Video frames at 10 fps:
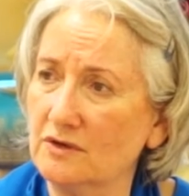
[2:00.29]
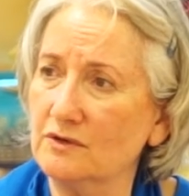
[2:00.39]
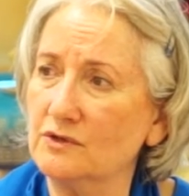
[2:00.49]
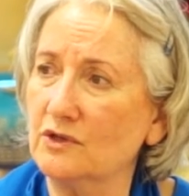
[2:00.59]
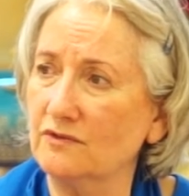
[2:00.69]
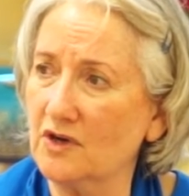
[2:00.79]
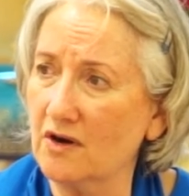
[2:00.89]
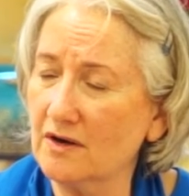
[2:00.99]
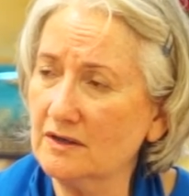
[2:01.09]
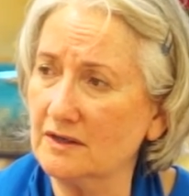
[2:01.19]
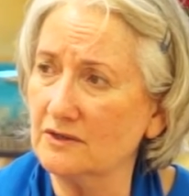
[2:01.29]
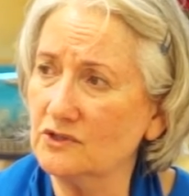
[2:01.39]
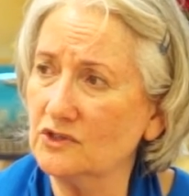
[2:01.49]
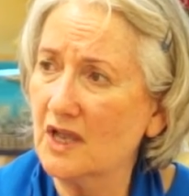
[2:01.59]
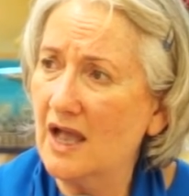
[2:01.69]
years of
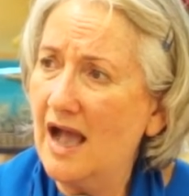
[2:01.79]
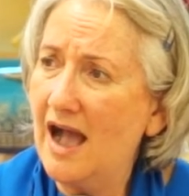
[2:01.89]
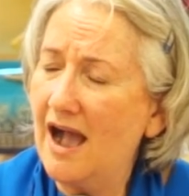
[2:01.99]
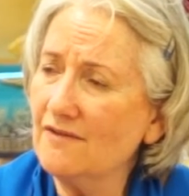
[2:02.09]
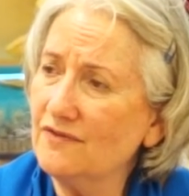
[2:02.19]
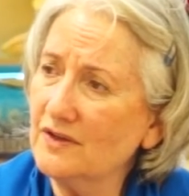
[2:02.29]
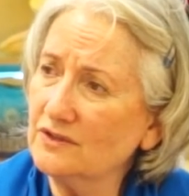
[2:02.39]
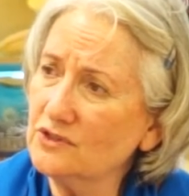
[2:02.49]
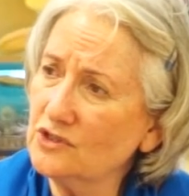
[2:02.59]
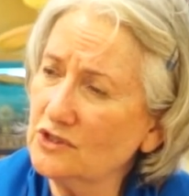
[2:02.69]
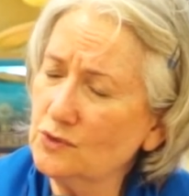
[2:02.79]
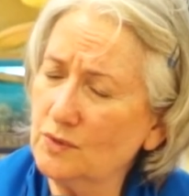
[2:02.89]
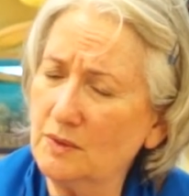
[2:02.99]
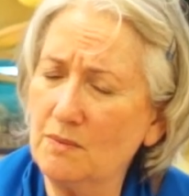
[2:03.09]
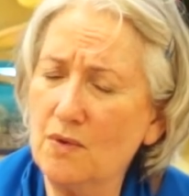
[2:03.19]
darkness, I felt such
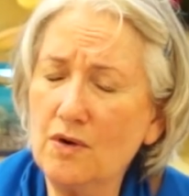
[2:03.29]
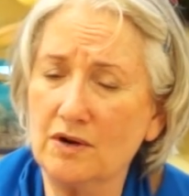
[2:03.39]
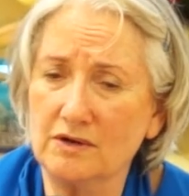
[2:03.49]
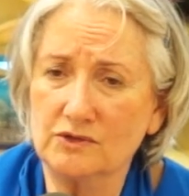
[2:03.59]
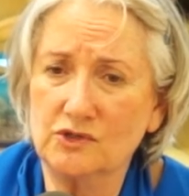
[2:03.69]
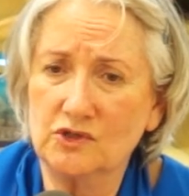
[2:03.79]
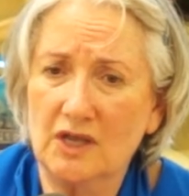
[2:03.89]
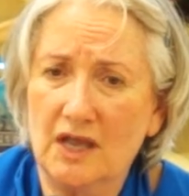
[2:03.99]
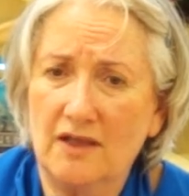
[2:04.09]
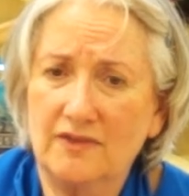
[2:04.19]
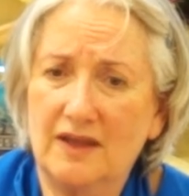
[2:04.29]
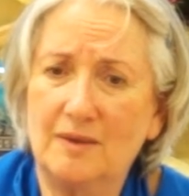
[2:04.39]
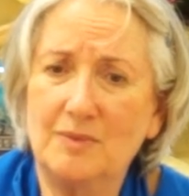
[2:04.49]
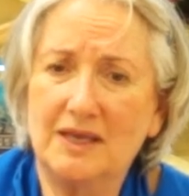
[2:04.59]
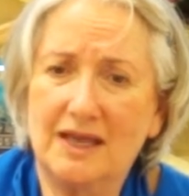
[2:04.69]
remorse that
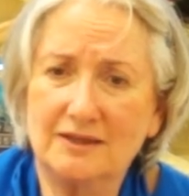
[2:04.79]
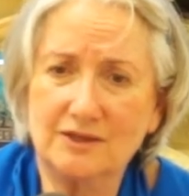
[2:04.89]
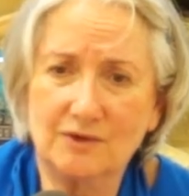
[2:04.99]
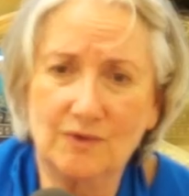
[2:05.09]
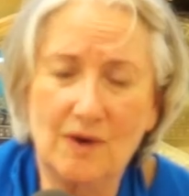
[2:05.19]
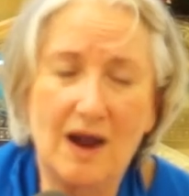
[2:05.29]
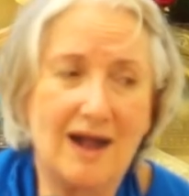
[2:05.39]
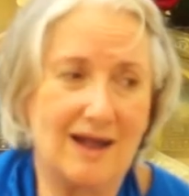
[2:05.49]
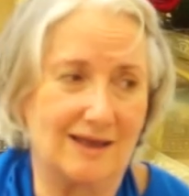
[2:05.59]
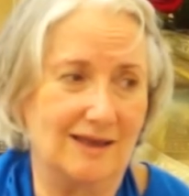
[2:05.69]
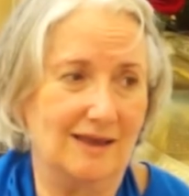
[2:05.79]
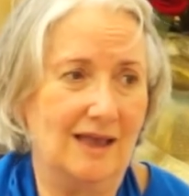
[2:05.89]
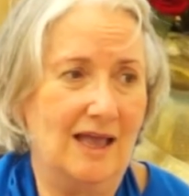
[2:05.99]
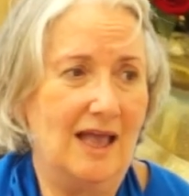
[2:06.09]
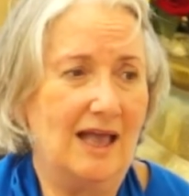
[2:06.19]
I began to cry.
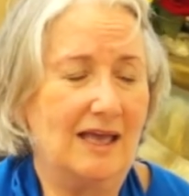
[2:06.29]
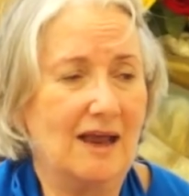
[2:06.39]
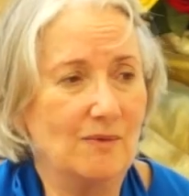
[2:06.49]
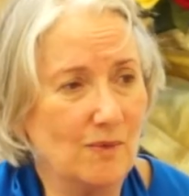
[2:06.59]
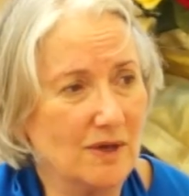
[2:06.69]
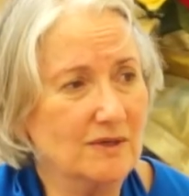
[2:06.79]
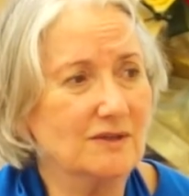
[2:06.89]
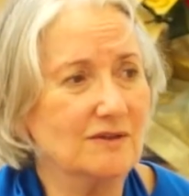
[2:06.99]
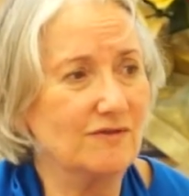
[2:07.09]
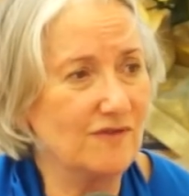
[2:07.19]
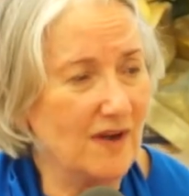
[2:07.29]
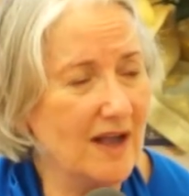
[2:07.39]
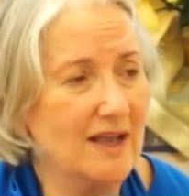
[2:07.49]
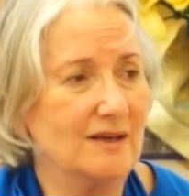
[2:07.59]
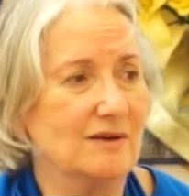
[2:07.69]
And I wanted to
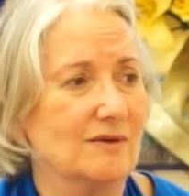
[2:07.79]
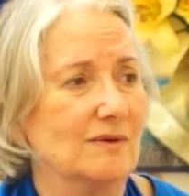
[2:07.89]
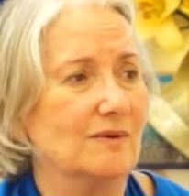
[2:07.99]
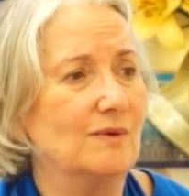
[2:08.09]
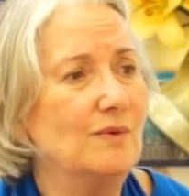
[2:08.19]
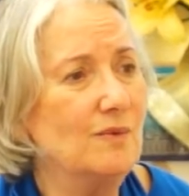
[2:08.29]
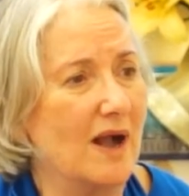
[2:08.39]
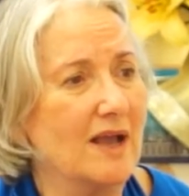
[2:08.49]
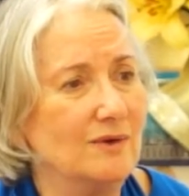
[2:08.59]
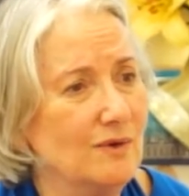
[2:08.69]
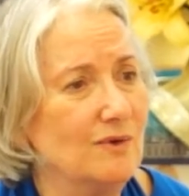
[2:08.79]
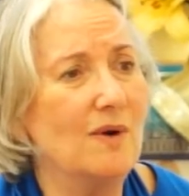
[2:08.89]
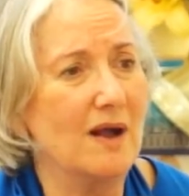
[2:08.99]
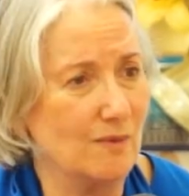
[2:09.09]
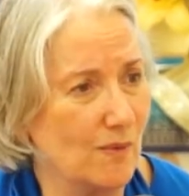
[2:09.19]
find who I knew
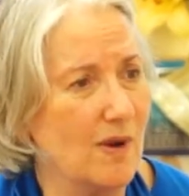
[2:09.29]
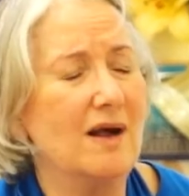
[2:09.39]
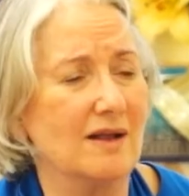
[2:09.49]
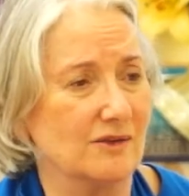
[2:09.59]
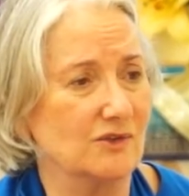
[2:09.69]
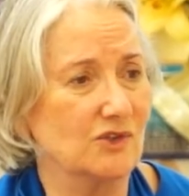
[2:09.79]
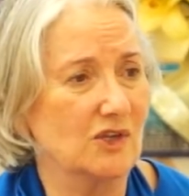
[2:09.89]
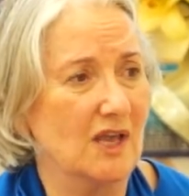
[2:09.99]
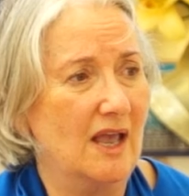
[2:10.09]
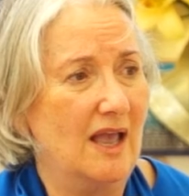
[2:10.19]
I was.